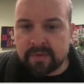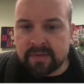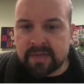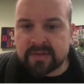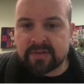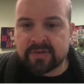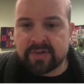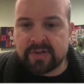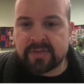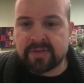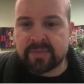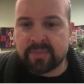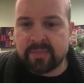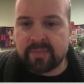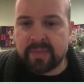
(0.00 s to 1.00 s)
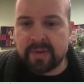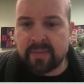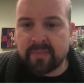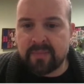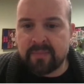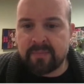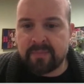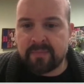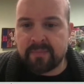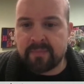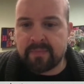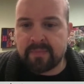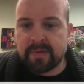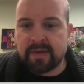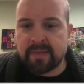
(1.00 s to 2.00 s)
Doctor Strange is my
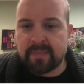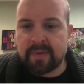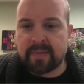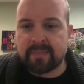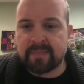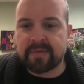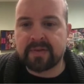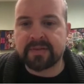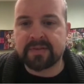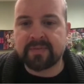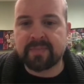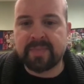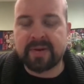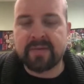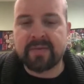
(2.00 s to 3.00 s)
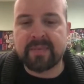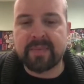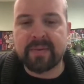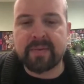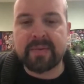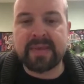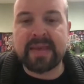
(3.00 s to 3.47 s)
because of Benedict Cumberbatch.